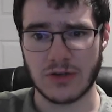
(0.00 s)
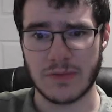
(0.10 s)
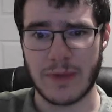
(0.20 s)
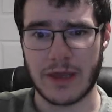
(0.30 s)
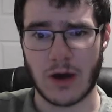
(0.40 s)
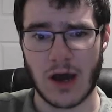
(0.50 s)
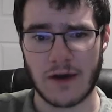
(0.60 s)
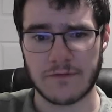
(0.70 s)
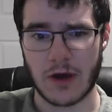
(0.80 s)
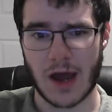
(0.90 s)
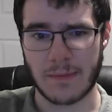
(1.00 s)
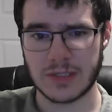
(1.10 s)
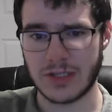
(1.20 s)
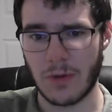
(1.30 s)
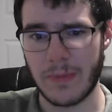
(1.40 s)
to me off the hop.
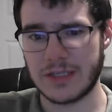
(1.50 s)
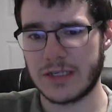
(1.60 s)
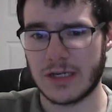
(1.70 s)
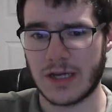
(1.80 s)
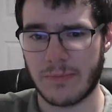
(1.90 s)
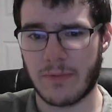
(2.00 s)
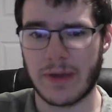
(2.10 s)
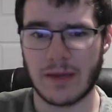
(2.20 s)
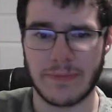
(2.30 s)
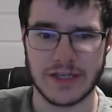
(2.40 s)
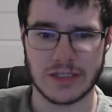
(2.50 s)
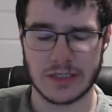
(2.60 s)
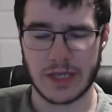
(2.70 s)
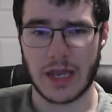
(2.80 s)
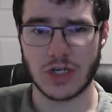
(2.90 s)
Still missing a couple big
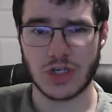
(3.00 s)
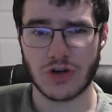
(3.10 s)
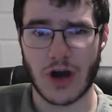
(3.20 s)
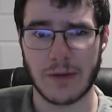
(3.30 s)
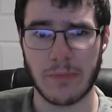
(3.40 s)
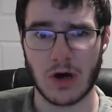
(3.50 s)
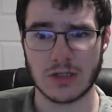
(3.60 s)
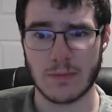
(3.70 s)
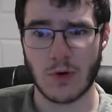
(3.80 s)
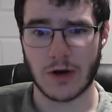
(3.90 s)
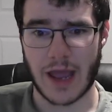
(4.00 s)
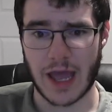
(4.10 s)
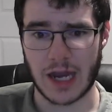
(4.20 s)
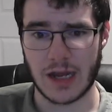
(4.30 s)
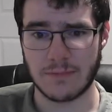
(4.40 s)
pieces in Sherrod Baltimore
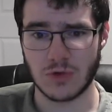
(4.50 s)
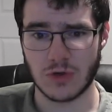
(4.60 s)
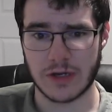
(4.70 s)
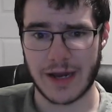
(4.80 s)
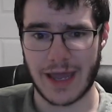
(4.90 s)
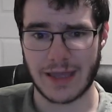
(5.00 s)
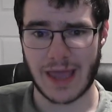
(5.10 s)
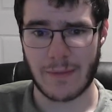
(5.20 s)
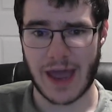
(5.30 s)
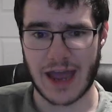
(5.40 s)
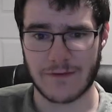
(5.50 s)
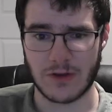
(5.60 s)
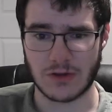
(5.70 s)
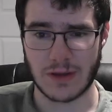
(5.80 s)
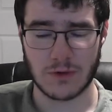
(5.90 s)
and Abdul Kanay in that
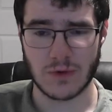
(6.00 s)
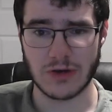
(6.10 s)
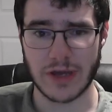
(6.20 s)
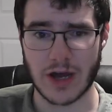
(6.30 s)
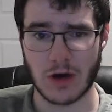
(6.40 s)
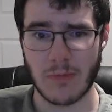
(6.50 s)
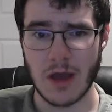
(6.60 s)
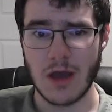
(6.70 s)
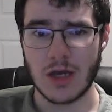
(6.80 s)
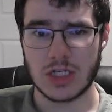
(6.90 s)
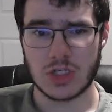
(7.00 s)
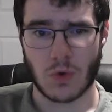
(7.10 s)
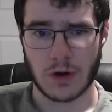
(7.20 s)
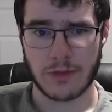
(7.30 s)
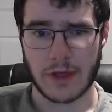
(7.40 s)
backfield that would really help
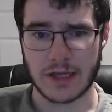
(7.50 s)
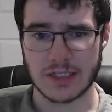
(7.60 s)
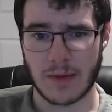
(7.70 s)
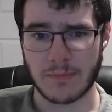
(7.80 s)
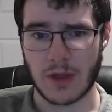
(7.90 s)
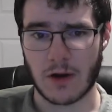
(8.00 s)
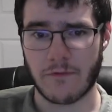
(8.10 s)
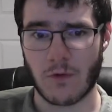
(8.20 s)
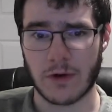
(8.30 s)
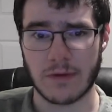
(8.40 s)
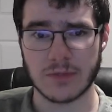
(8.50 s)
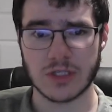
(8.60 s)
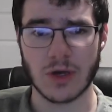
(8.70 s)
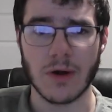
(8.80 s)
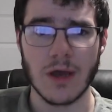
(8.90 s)
shore things up there for them.
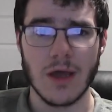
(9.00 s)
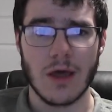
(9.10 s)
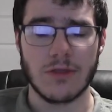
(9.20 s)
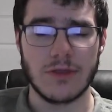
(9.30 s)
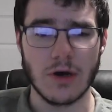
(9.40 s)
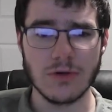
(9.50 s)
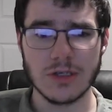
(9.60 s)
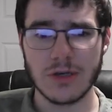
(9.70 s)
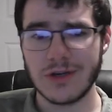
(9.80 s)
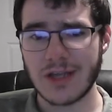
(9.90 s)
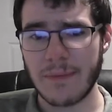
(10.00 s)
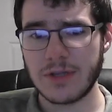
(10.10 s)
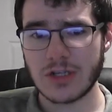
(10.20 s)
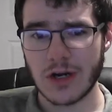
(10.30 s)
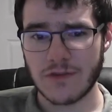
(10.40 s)
So those are your
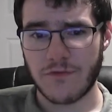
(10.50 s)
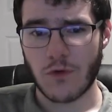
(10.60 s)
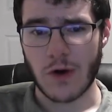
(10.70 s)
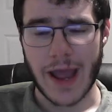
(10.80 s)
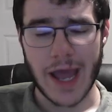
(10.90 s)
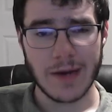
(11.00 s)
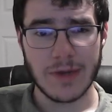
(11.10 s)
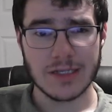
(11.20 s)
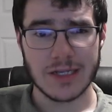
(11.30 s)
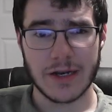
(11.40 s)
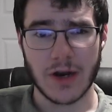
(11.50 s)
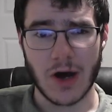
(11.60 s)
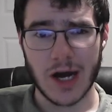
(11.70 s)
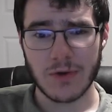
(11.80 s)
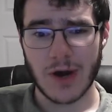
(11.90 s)
depth charts for Edmonton and
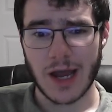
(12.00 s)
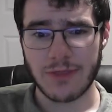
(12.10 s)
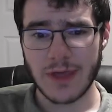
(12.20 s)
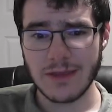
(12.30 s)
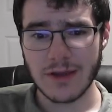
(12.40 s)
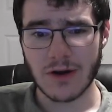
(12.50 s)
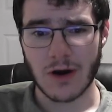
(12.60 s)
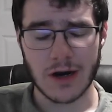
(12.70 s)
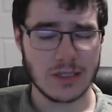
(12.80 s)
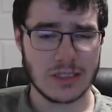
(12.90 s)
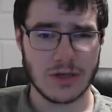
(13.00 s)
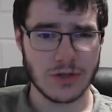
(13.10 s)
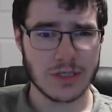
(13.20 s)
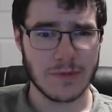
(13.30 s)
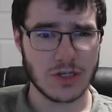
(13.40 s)
Ottawa. I think there are
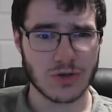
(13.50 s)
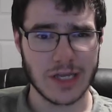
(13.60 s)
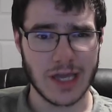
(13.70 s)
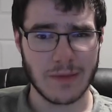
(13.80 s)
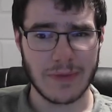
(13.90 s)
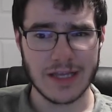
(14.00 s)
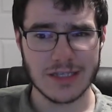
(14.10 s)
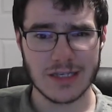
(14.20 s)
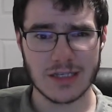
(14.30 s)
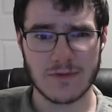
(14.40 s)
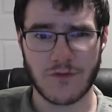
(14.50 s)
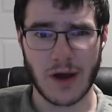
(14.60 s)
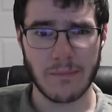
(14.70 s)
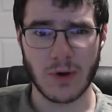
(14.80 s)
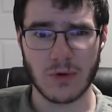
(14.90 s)
still some intriguing pieces
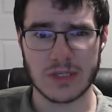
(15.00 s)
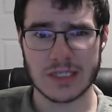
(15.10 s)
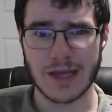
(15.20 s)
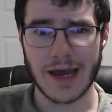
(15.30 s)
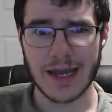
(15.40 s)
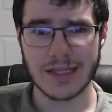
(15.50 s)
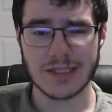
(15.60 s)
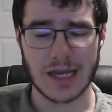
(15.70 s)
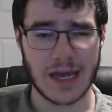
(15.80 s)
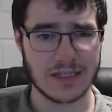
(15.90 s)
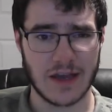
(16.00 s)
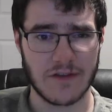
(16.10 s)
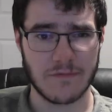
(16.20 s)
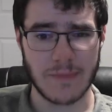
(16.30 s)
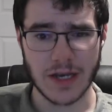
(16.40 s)
from both sides, as
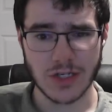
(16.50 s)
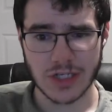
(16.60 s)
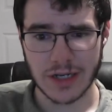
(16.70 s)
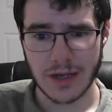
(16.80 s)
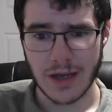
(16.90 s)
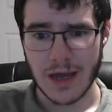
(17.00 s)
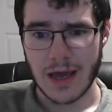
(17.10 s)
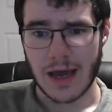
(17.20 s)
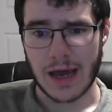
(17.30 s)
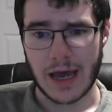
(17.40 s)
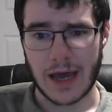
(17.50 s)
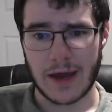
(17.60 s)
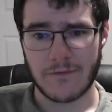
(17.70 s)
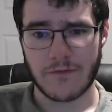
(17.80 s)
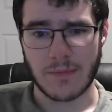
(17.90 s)
I've mentioned.
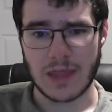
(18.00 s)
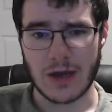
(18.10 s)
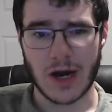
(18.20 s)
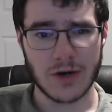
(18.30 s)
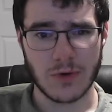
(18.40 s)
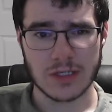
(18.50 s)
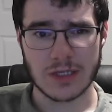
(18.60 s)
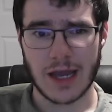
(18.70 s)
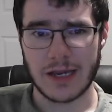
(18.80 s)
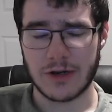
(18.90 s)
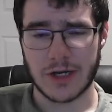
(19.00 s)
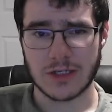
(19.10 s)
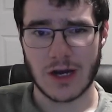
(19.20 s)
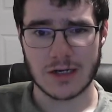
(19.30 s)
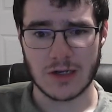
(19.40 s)
From the Ottawa side, I
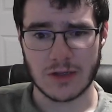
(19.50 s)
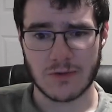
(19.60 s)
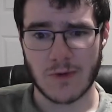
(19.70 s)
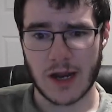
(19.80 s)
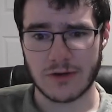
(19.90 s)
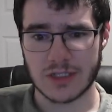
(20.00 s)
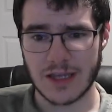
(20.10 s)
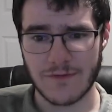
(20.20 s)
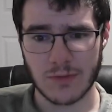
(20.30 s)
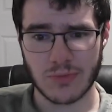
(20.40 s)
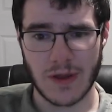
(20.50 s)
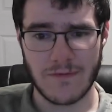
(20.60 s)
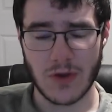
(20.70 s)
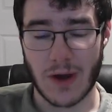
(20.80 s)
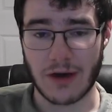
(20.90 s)
talked on the wide receiver
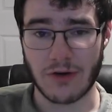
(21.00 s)
preview. I